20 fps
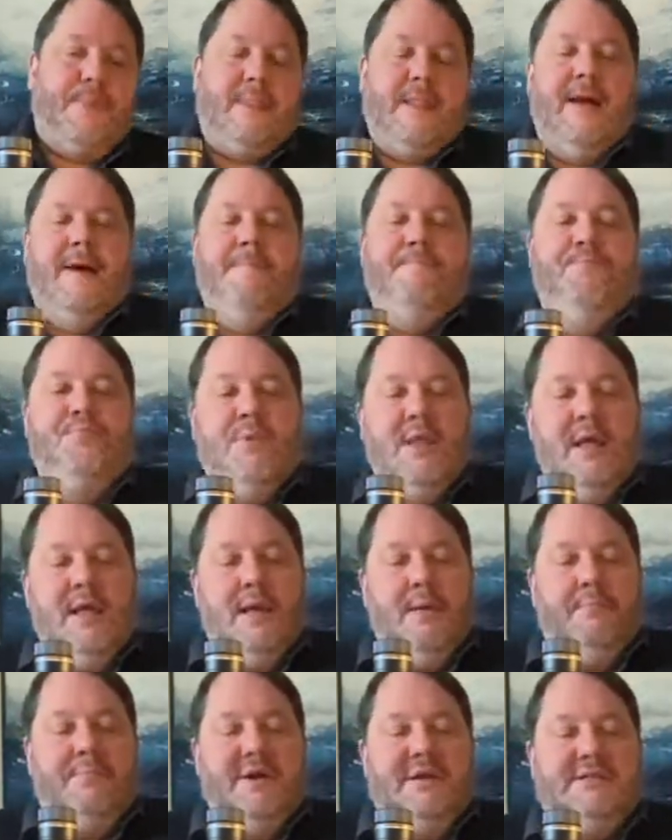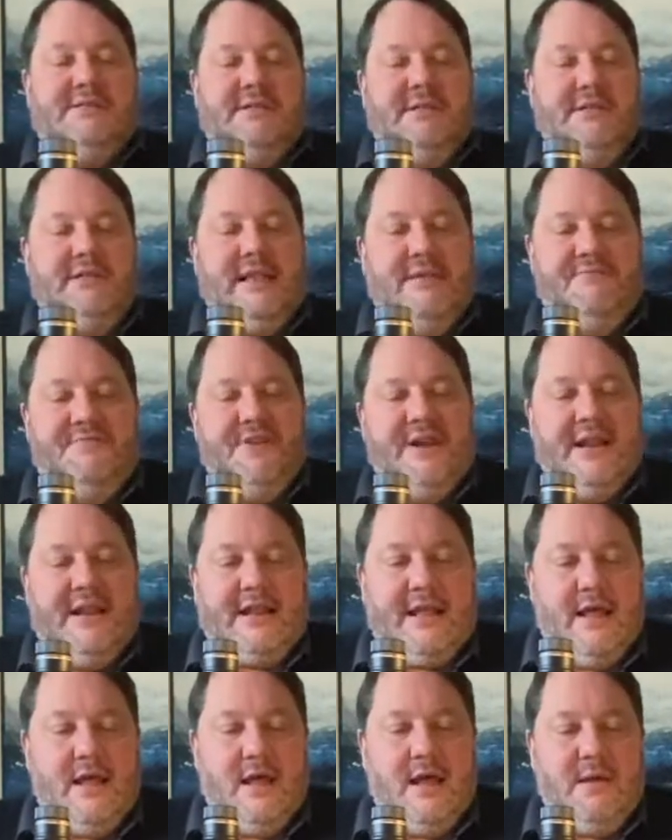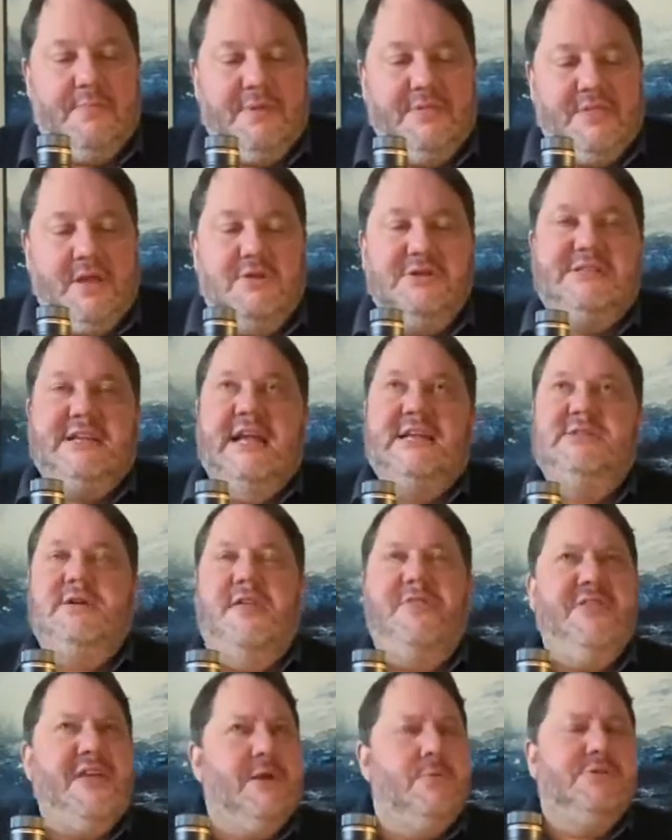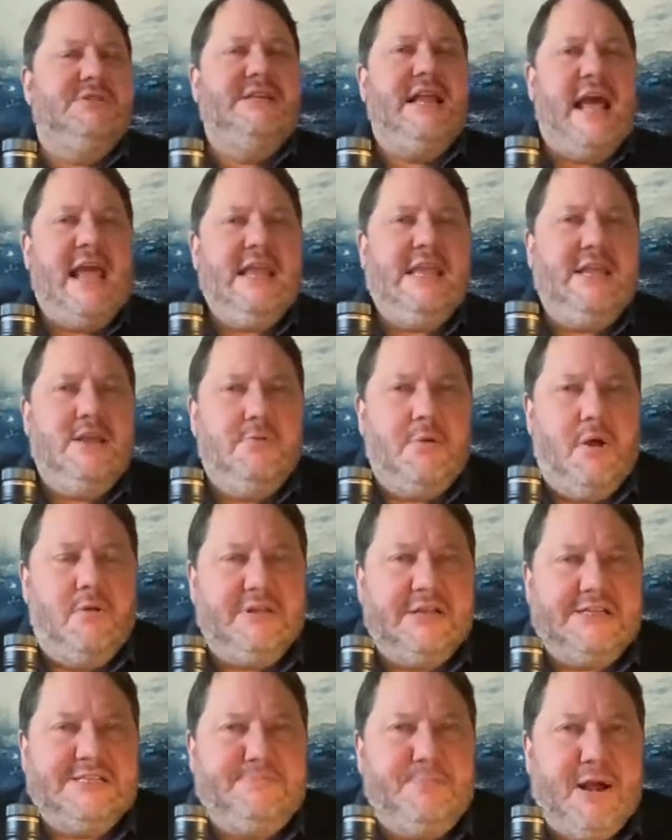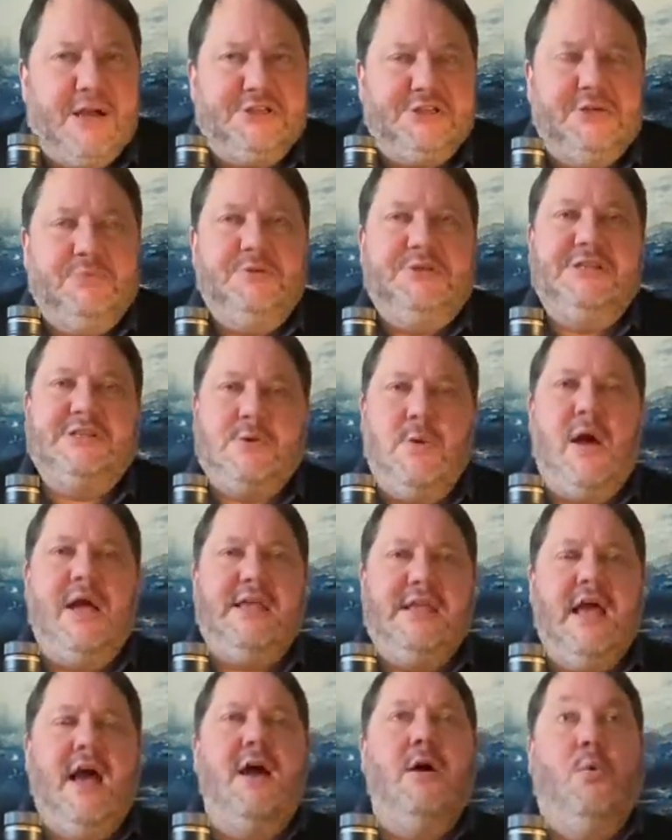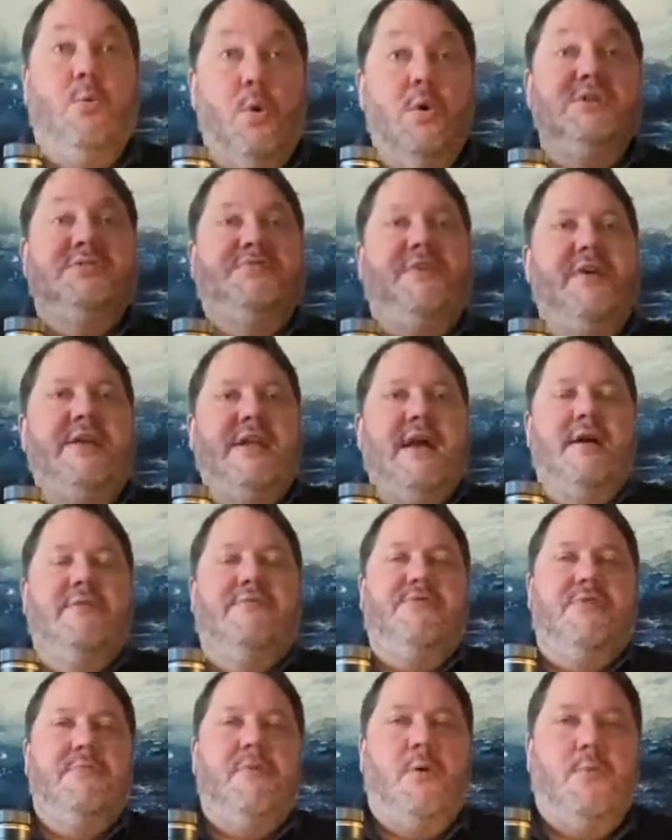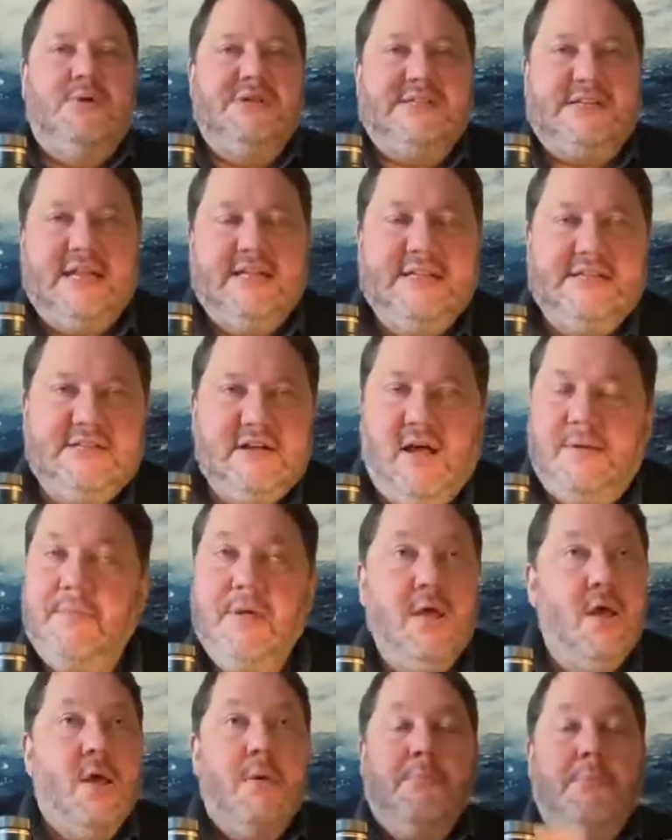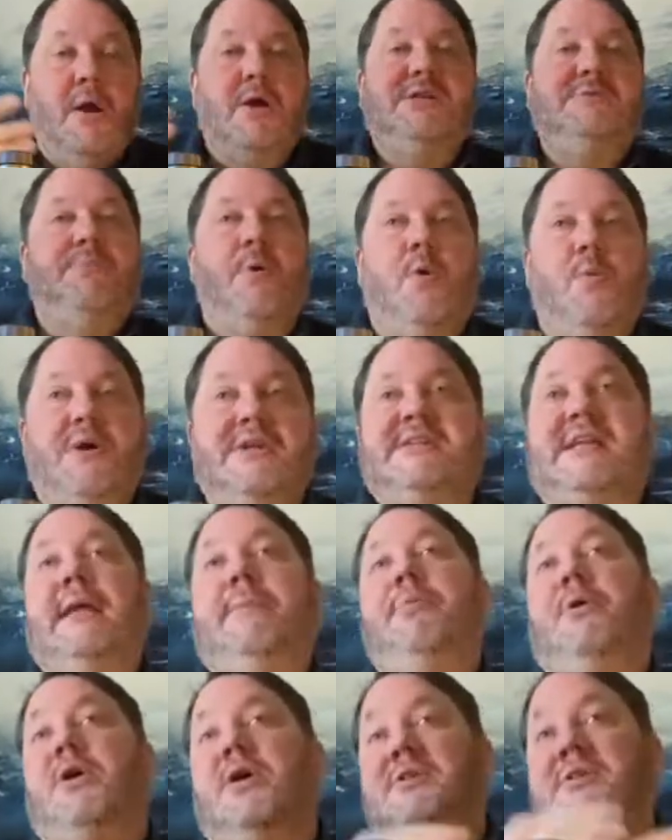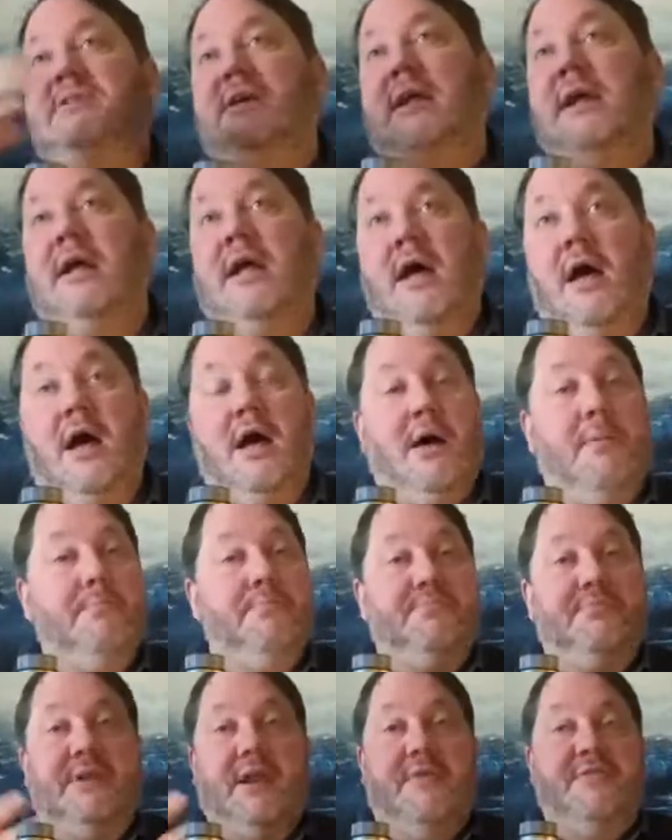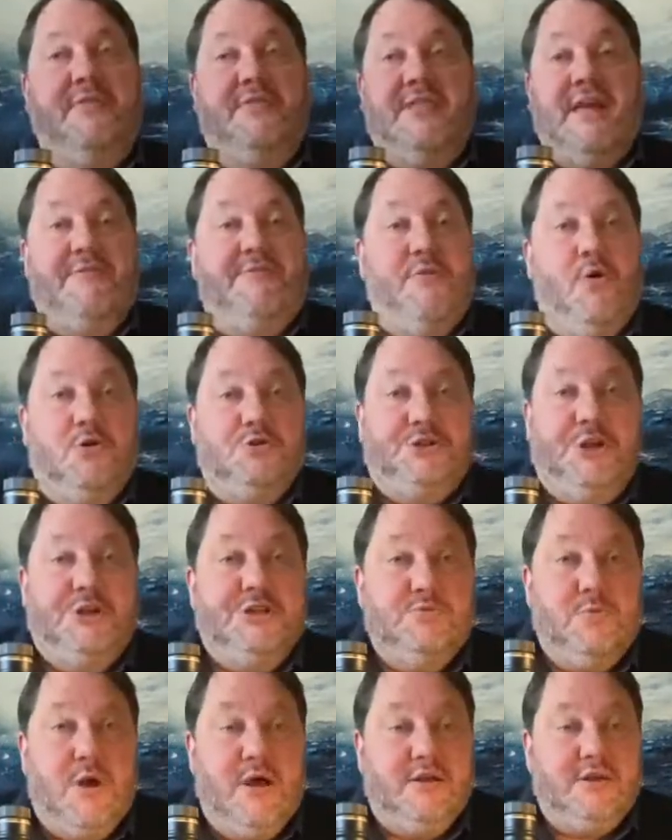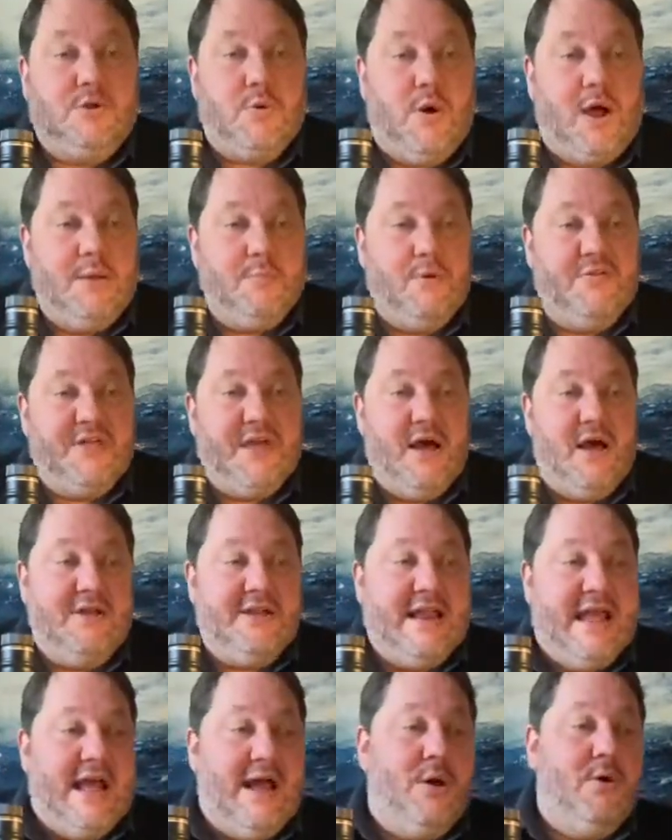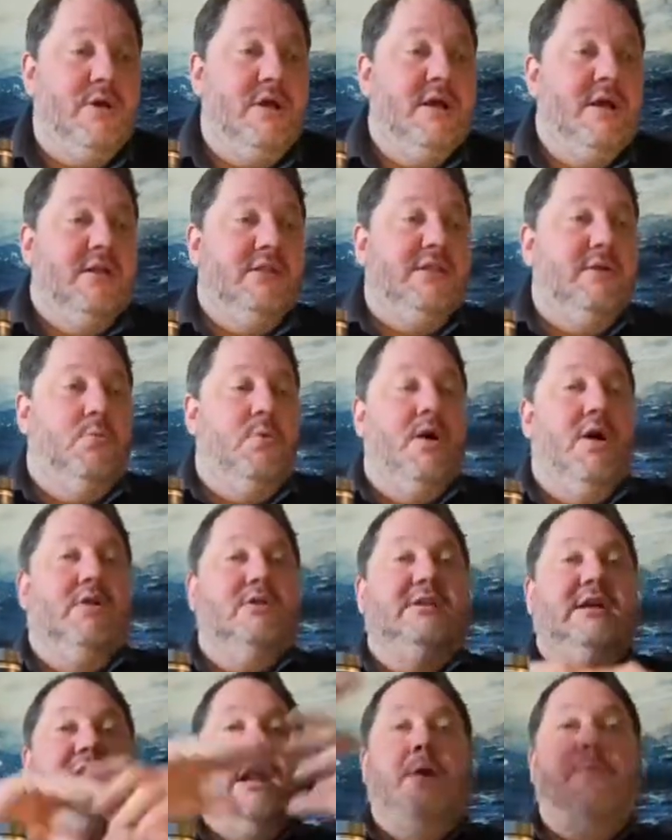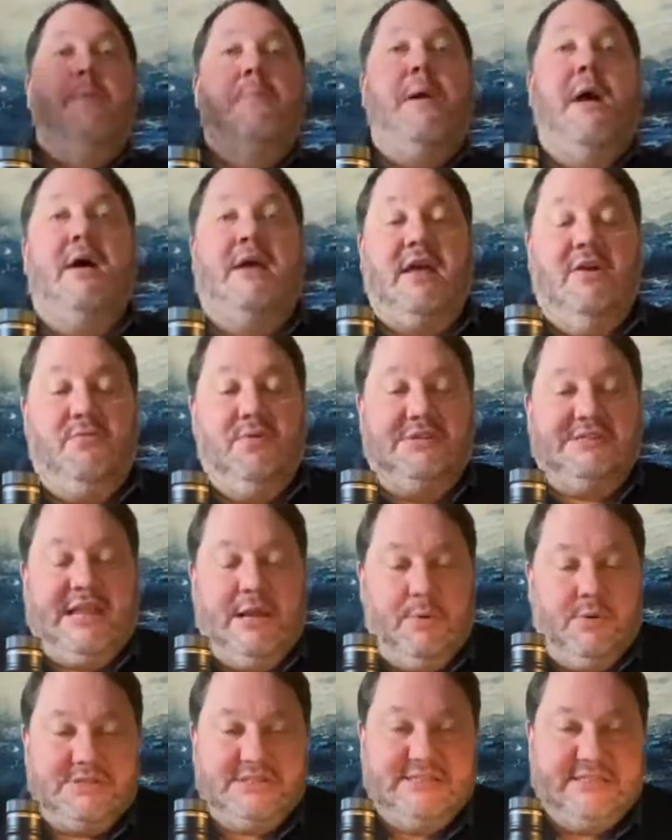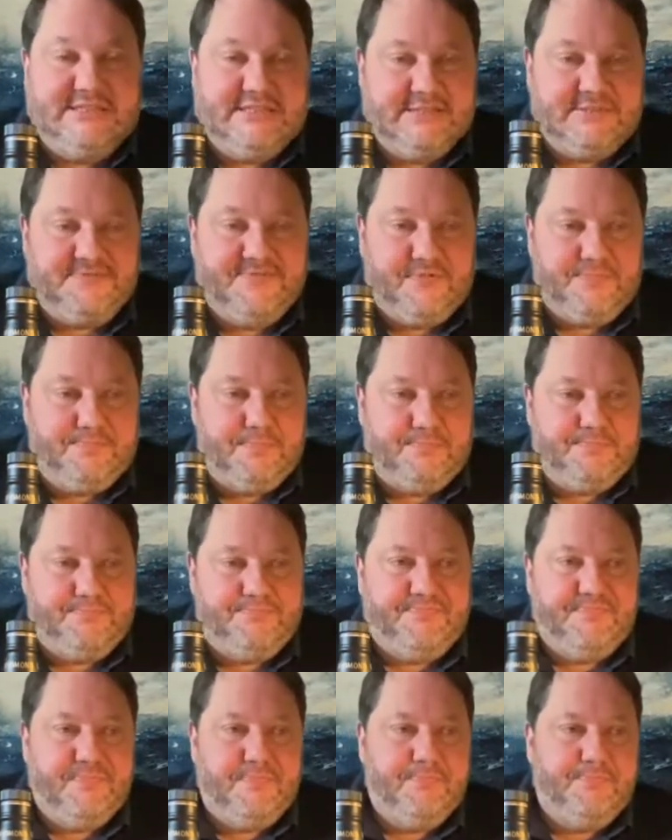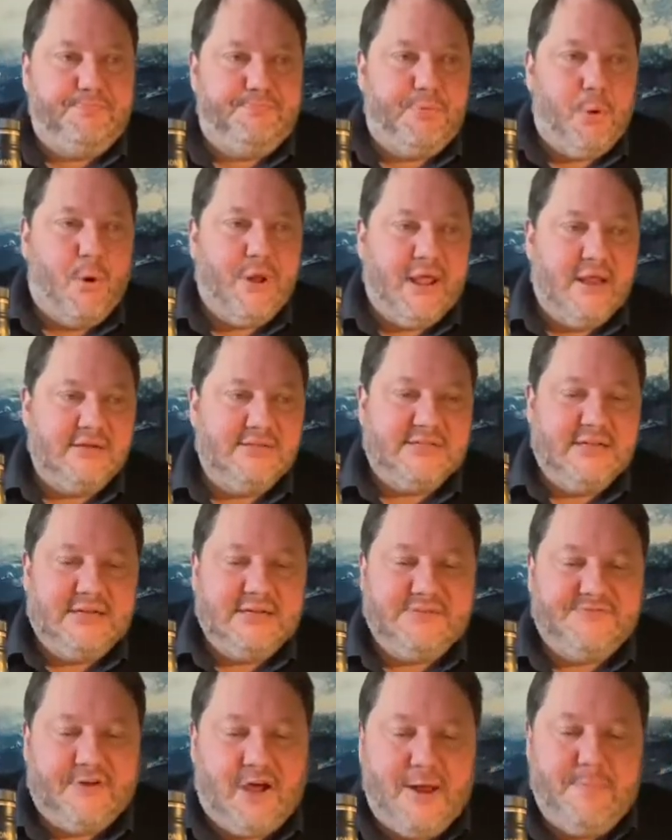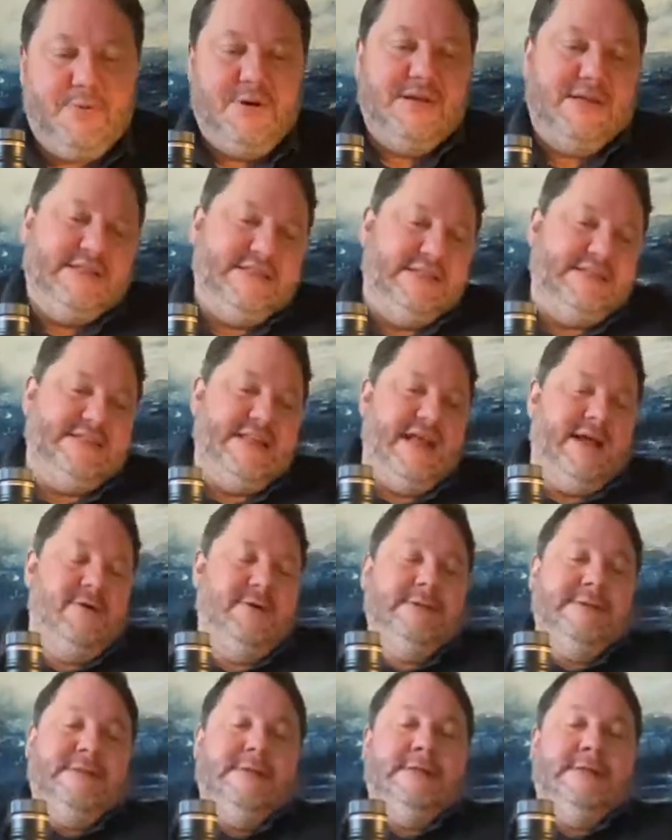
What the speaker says: But Glenfiddich in those days, I think, was an eight-year-old expression, which is quite young. It was very young for a malt whisky at the time. Most malt whisky, because you know, their fortunes weren't quite what they are now. The world, the global market of whisky wasn't as buoyant and as vibrant as it is now.